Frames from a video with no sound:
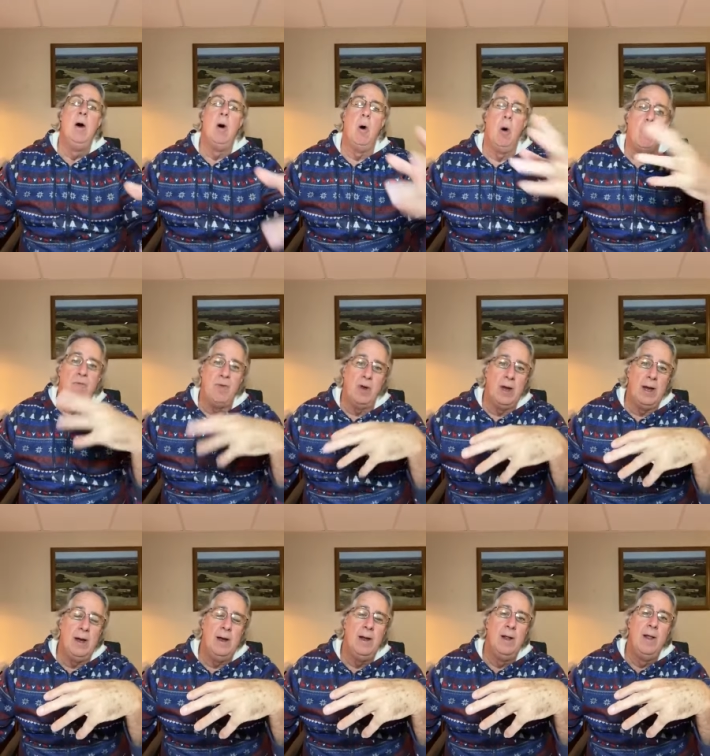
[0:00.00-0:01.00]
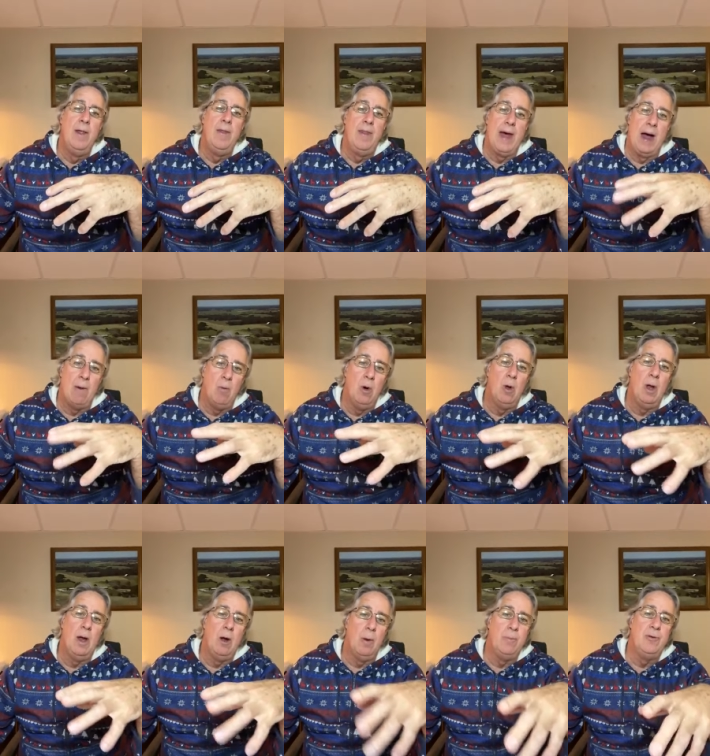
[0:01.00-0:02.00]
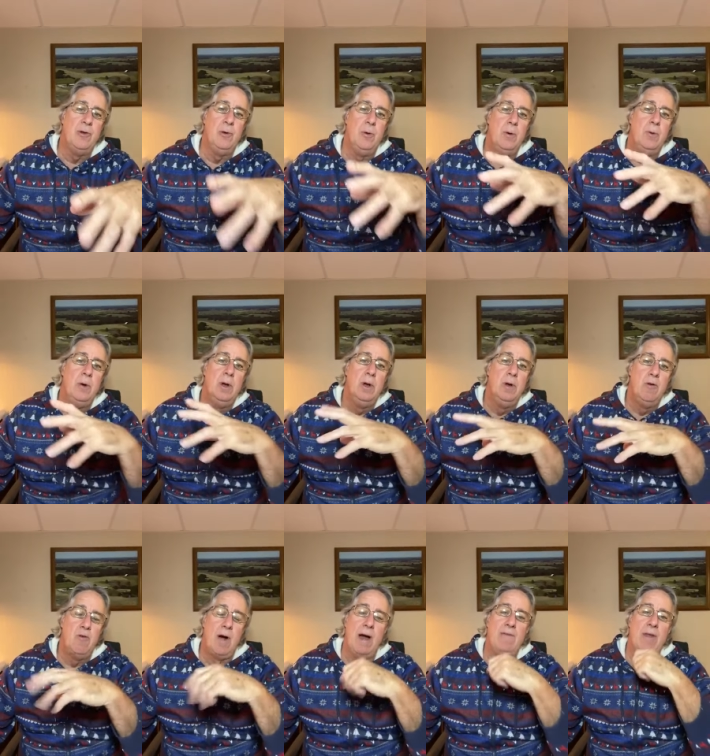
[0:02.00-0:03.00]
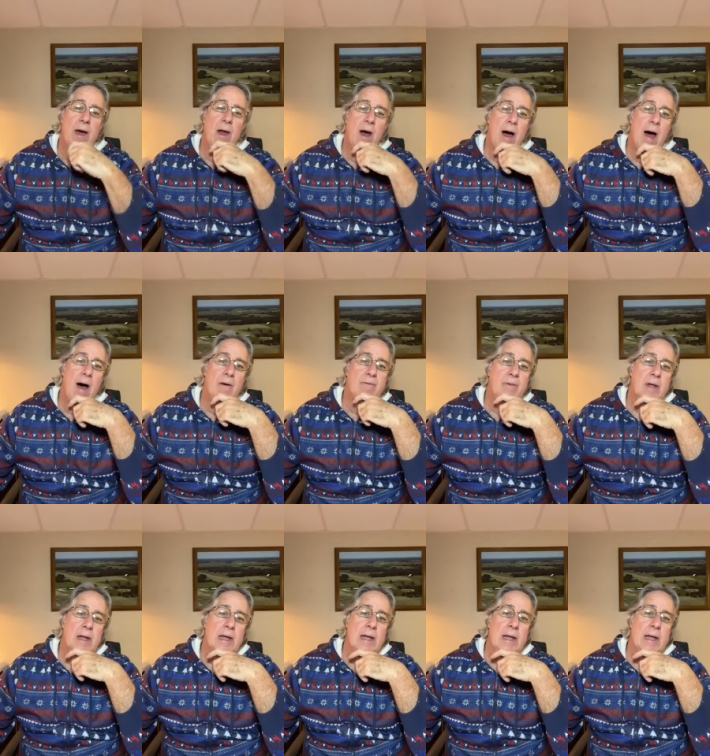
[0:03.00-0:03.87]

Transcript: hopefully that will help to drive that off.